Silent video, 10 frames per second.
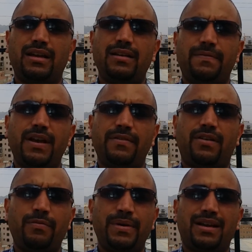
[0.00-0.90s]
in favor
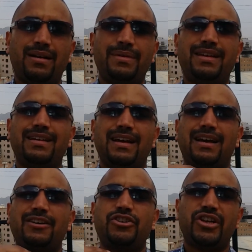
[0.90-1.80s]
of becoming
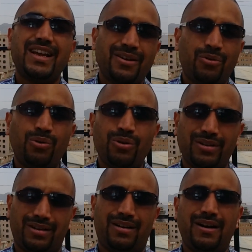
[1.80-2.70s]
a
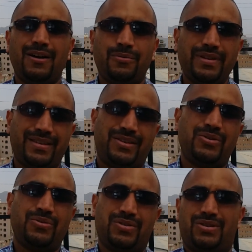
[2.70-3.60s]
shareholder with
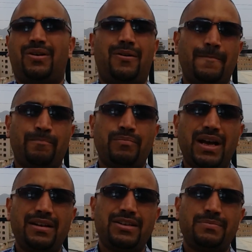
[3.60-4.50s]
you. So
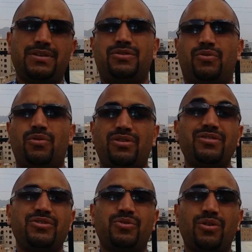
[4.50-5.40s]
management or
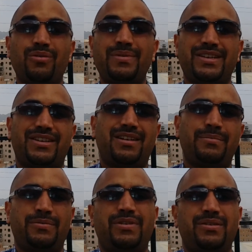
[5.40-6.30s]
control will be shared
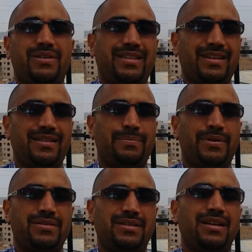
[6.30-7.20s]
between you and the other
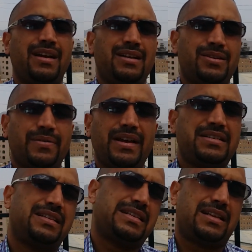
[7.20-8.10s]
person. So that is
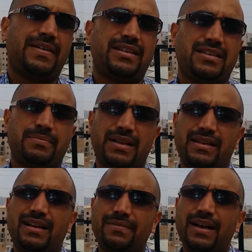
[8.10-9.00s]
the disadvantage. But
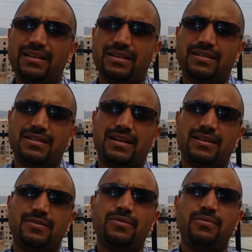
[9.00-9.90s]
the advantage is
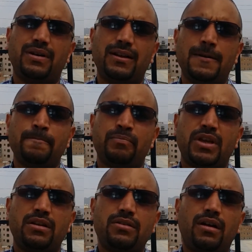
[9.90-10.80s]
that you will
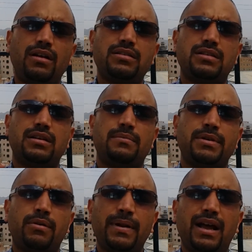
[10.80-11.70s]
not be
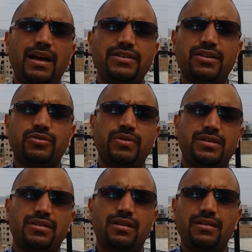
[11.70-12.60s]
obliged to
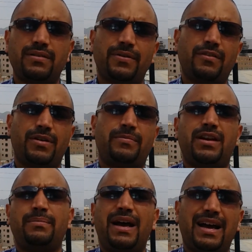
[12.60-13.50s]
return the full amount of
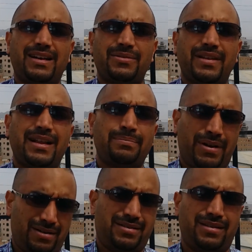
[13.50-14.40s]
money back to that
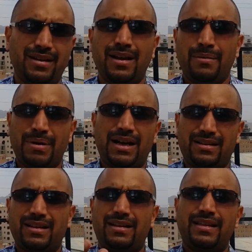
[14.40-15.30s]
person.
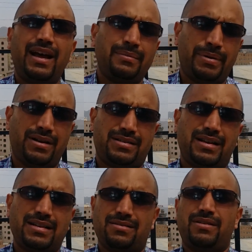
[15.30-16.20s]
But that
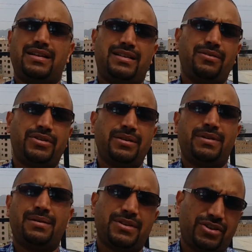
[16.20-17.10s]
person, as long as he or she
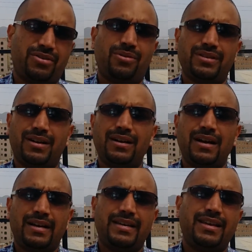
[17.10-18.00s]
becomes a shareholder,
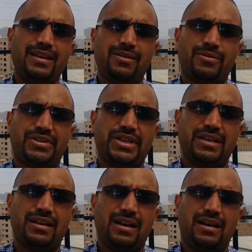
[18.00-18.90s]
he or
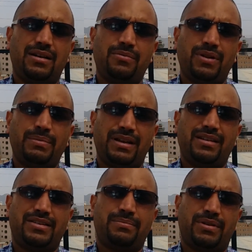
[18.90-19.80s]
she will be
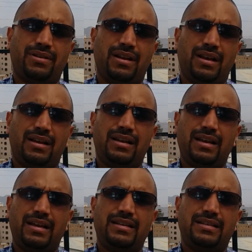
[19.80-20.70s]
eligible
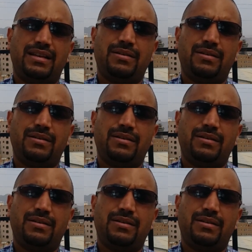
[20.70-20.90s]
and